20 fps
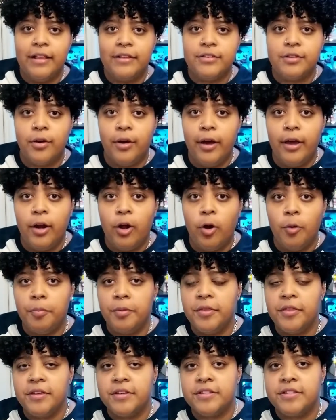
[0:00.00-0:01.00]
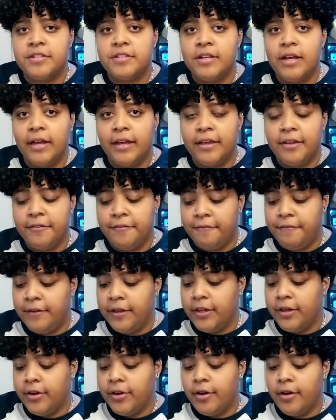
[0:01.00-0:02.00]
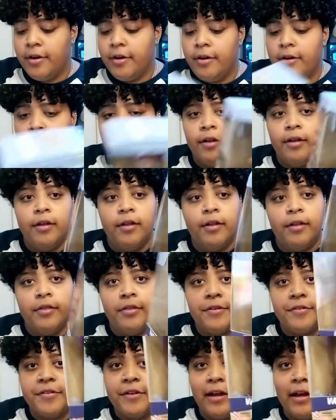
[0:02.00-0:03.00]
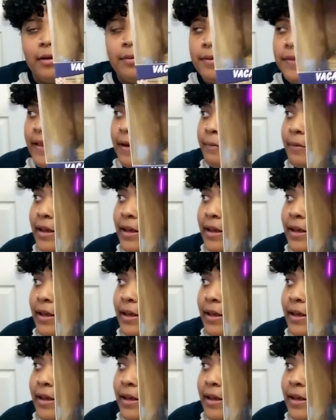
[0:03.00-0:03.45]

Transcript: let's go ahead and open the second figure. The second one that